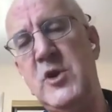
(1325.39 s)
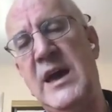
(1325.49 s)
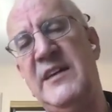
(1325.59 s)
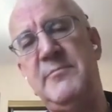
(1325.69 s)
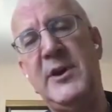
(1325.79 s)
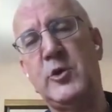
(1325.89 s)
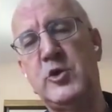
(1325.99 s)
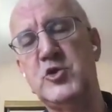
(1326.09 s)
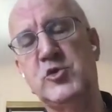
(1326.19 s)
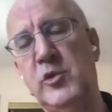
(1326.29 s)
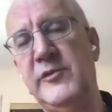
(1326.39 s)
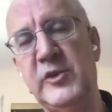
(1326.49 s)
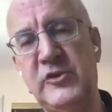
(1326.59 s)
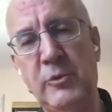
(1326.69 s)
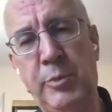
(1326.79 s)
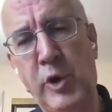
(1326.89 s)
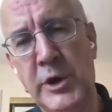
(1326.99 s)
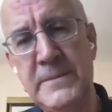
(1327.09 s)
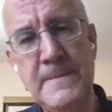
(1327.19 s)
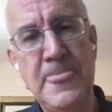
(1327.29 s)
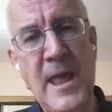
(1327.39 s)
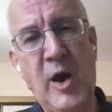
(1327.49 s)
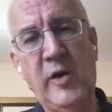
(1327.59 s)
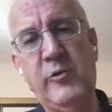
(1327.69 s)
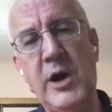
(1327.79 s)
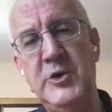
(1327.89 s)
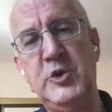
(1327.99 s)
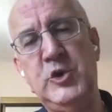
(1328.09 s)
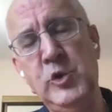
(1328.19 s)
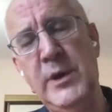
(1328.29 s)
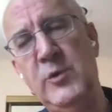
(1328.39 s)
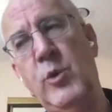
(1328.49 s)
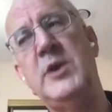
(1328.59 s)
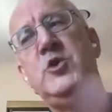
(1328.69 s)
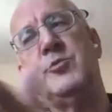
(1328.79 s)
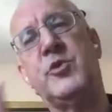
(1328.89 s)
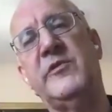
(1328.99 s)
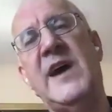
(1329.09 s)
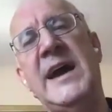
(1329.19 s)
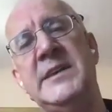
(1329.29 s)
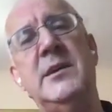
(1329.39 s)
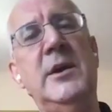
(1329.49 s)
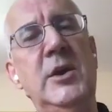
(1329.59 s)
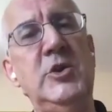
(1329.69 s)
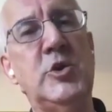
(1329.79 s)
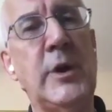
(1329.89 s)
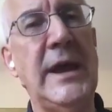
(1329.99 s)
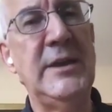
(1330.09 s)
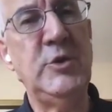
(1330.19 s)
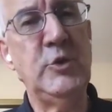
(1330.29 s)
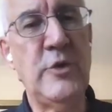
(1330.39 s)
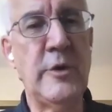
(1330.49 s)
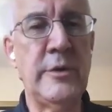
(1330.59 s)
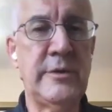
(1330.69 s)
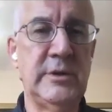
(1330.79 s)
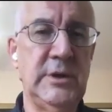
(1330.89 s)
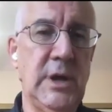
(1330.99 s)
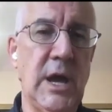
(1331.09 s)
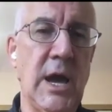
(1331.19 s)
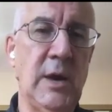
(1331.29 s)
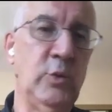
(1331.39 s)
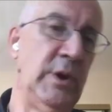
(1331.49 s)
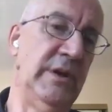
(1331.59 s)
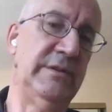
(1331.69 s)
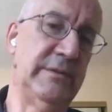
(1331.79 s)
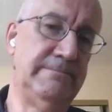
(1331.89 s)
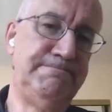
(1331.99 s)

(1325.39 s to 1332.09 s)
You have better control for support of what you do and what you provide your end users with.